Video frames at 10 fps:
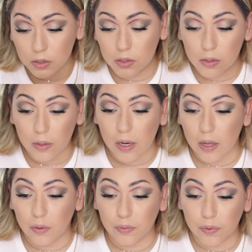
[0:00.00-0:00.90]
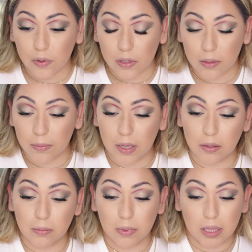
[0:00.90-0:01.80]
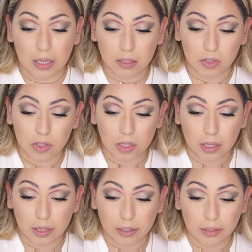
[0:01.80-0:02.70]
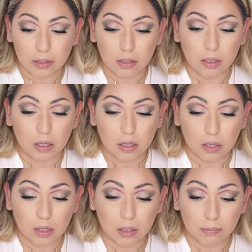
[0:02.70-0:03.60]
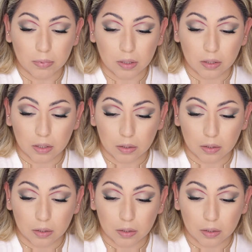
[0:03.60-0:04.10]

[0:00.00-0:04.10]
So now for the bottom lash line, I'm gonna